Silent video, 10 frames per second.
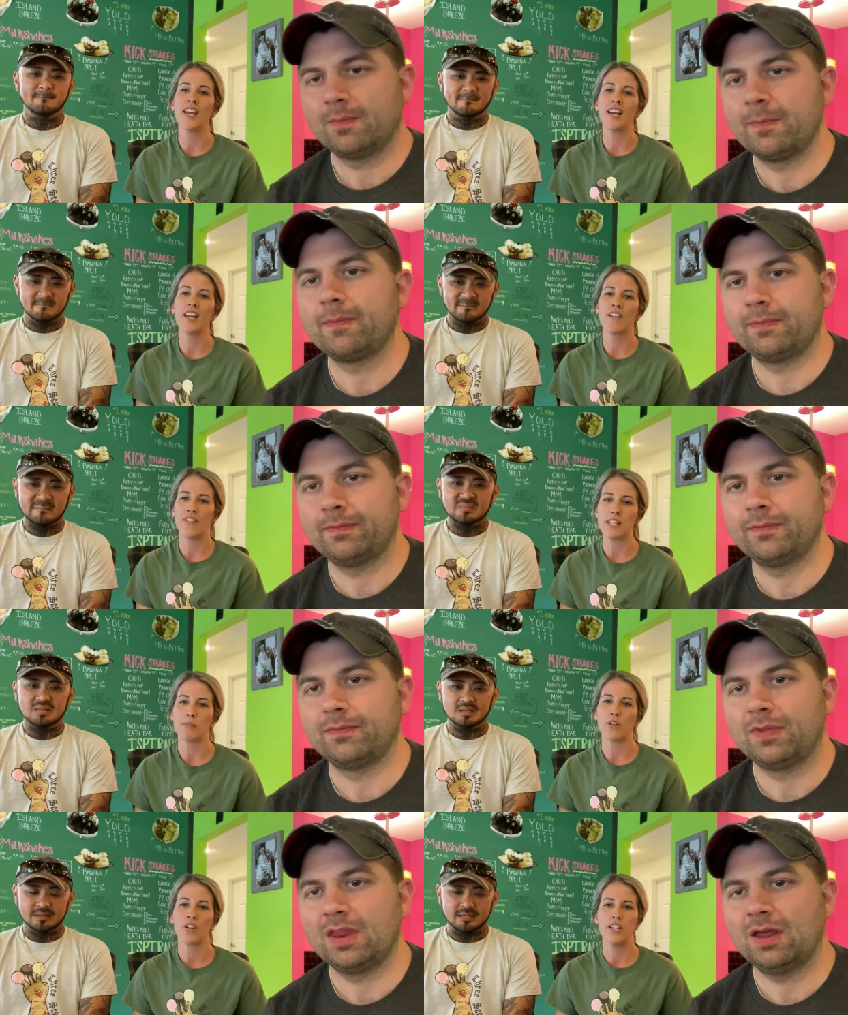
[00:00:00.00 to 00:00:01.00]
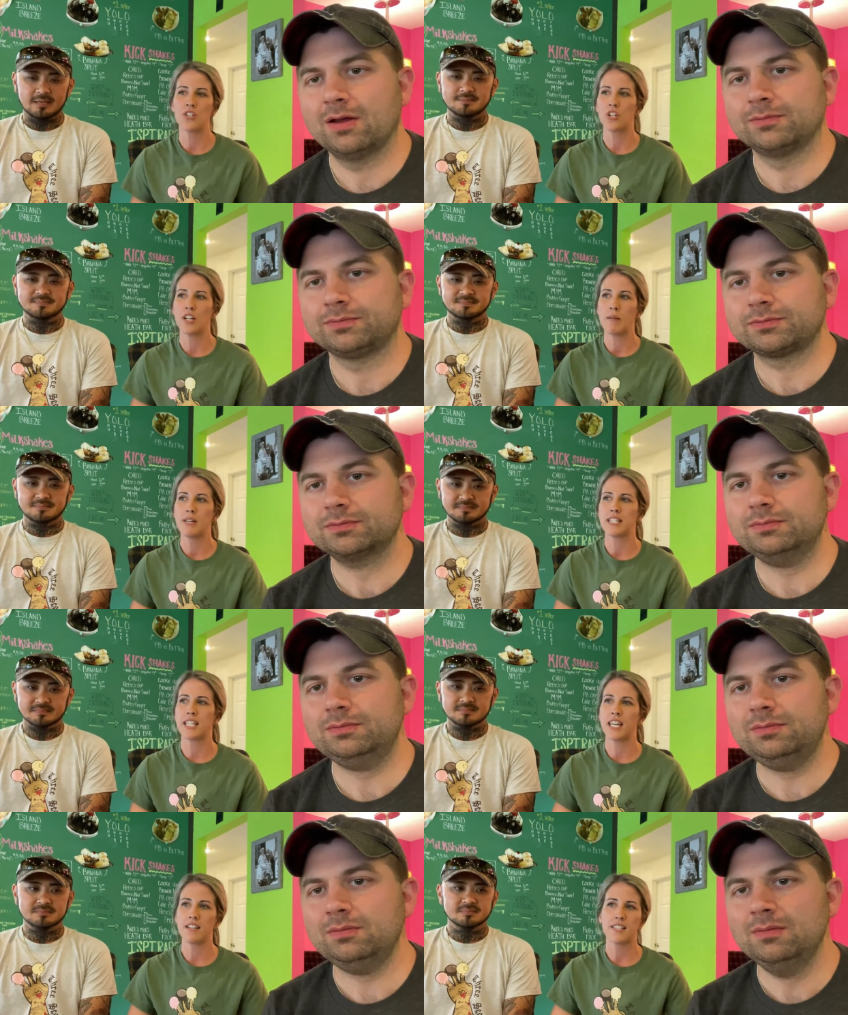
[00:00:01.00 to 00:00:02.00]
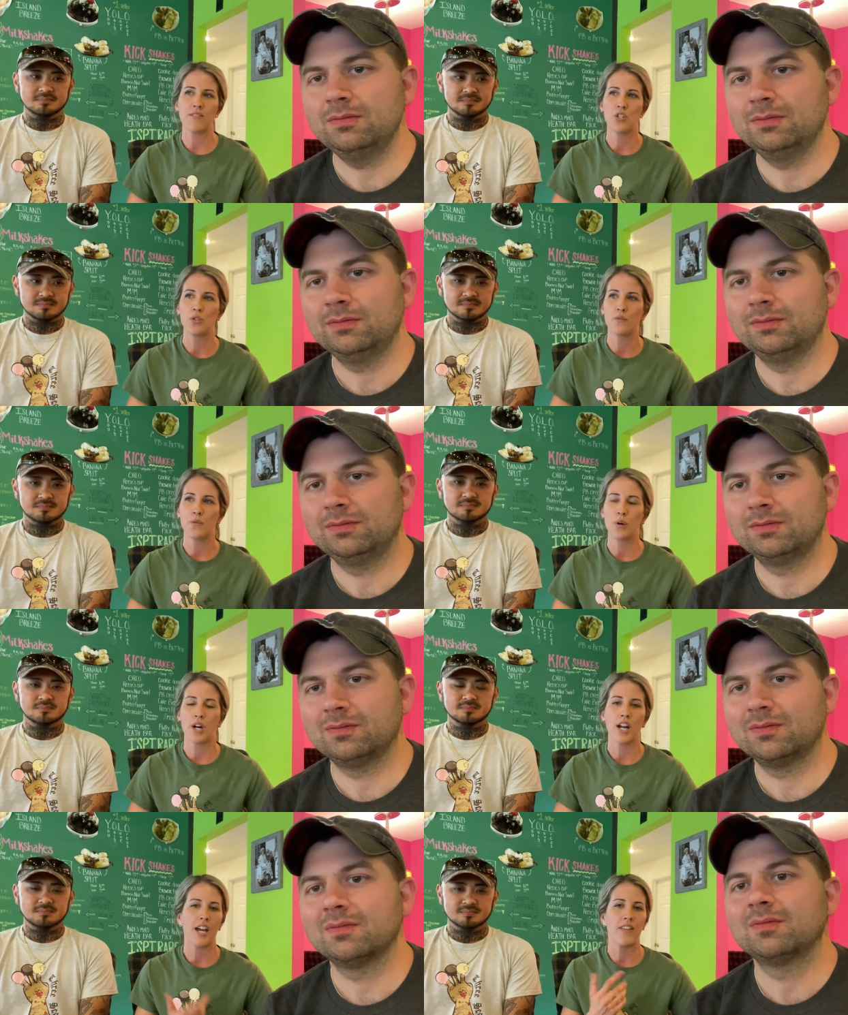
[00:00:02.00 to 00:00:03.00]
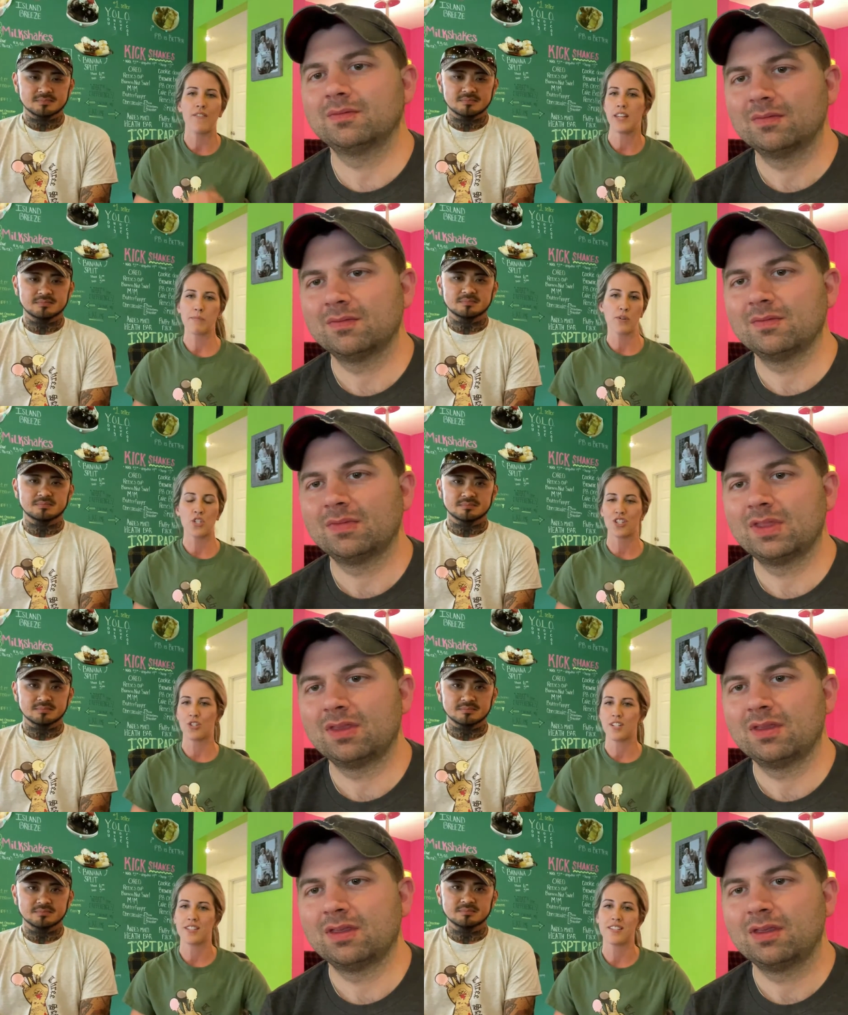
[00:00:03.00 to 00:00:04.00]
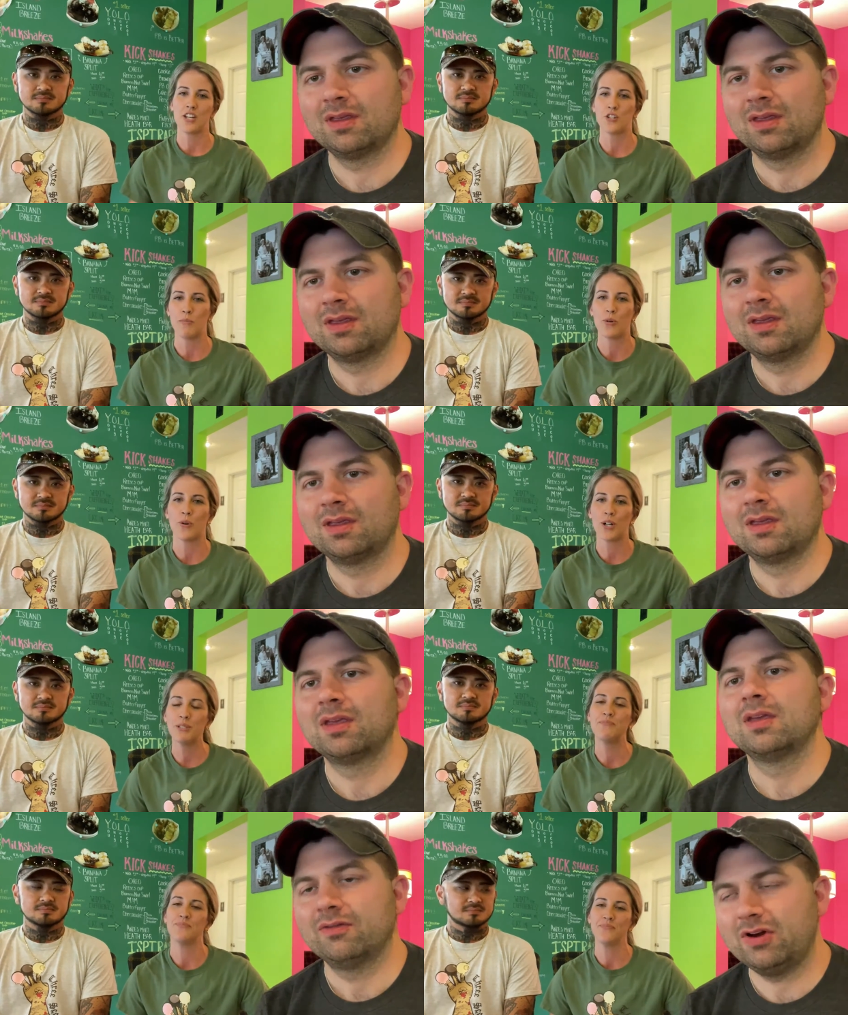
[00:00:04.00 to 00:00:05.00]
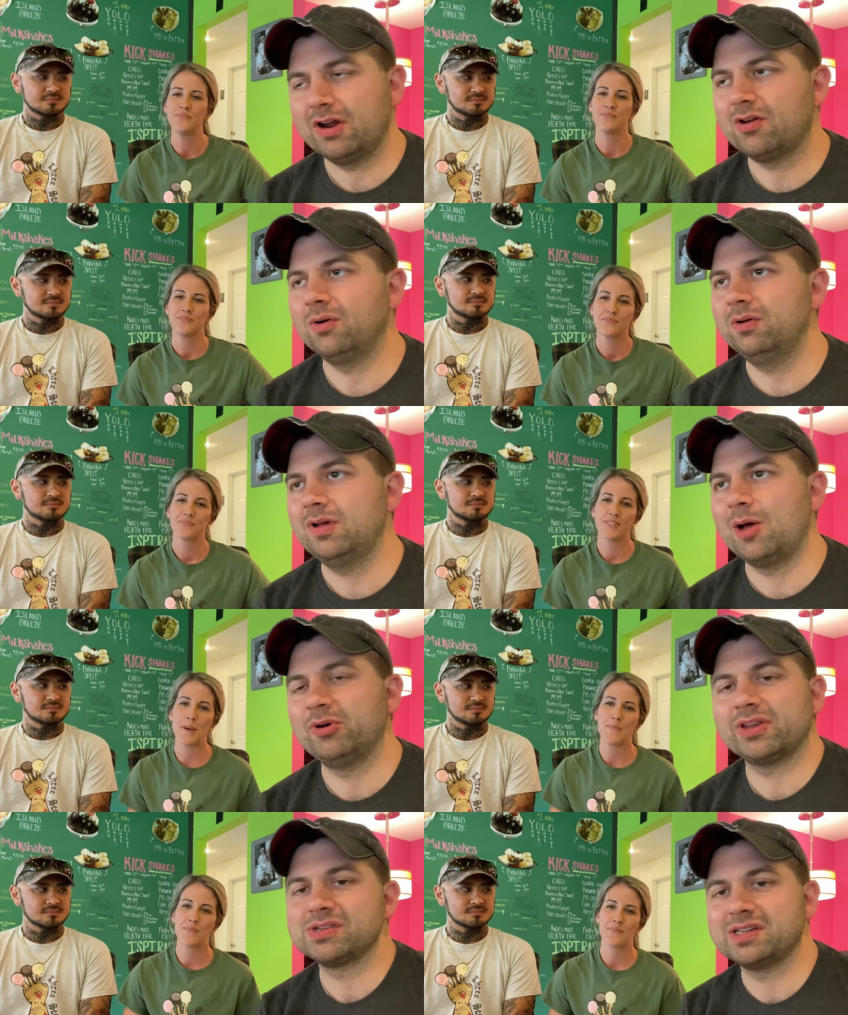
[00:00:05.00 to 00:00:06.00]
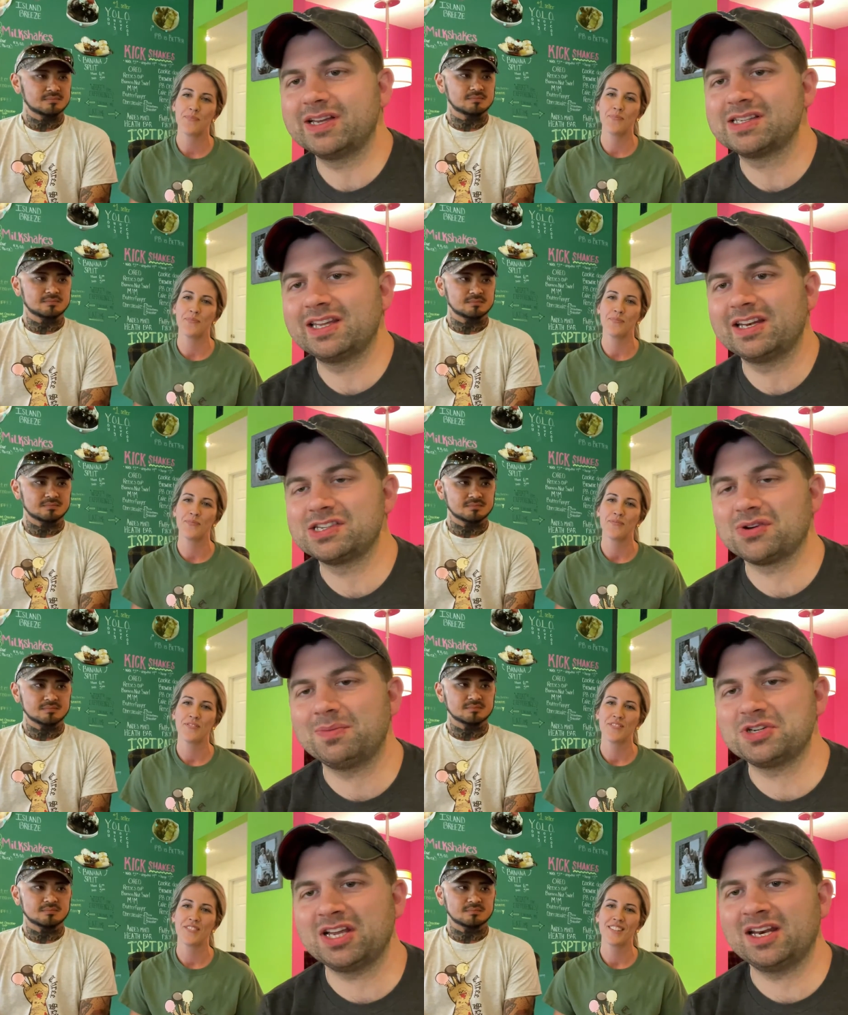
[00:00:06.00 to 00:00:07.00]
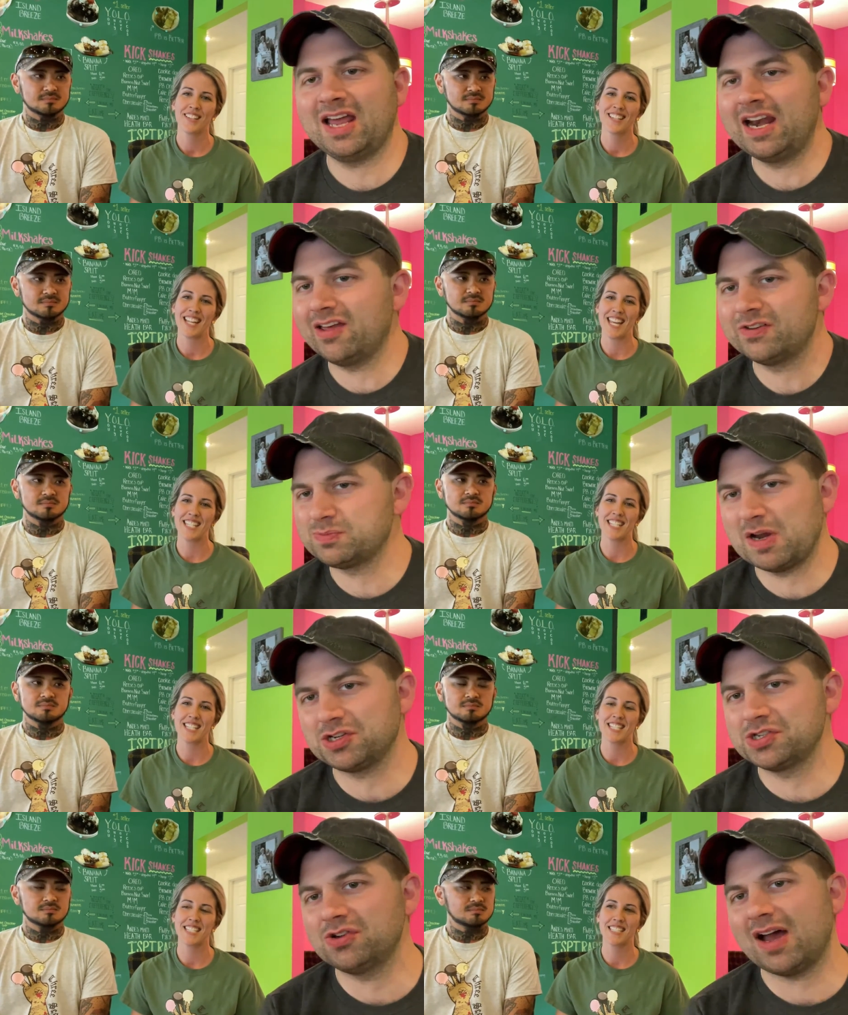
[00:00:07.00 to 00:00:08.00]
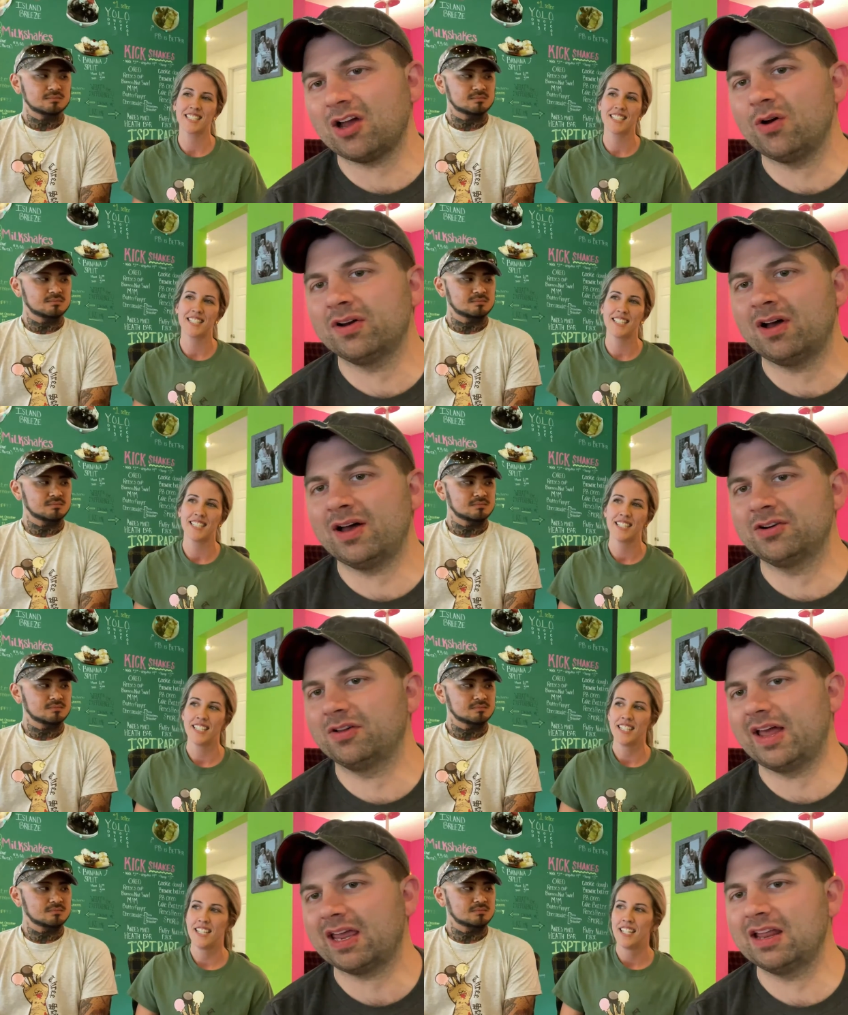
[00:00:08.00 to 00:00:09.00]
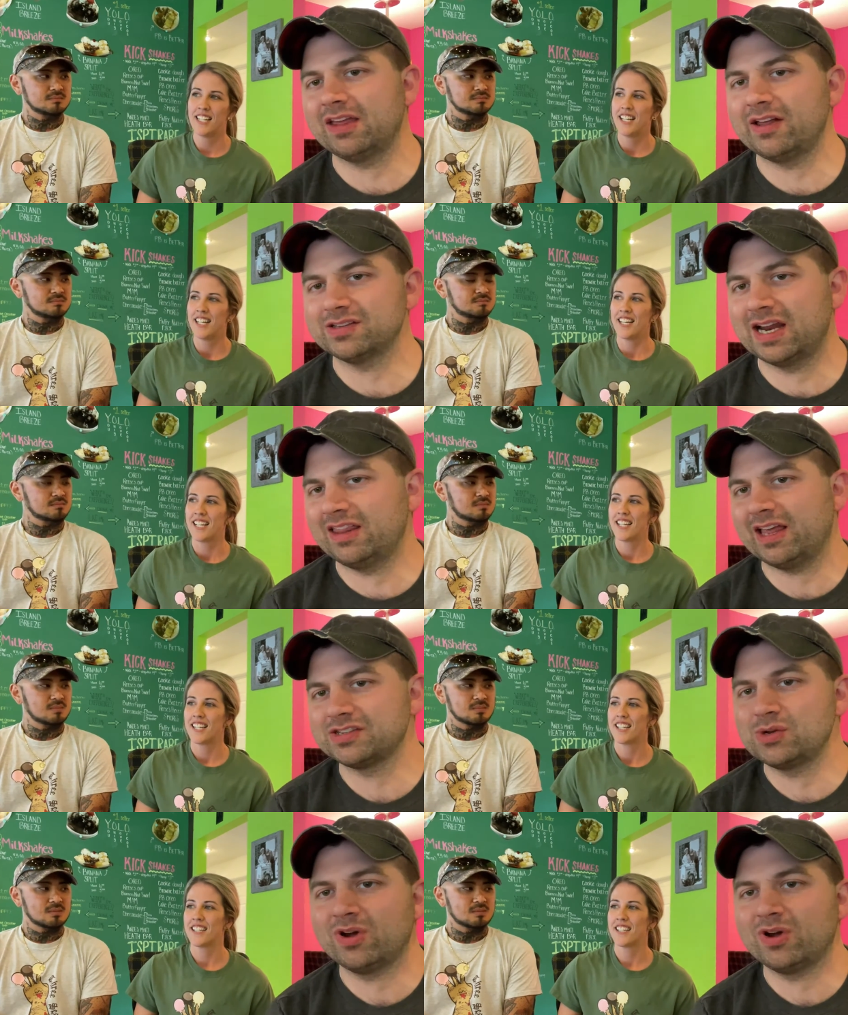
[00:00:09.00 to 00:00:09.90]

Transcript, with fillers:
Speaker 1: and Facebook. Our Instagram is Kick seven two four, and then Facebook's just Kristin's Ice Cream Korner.
Speaker 2: Very cool. I'll put those links in the description. Any other specials you got going on, or like any anything else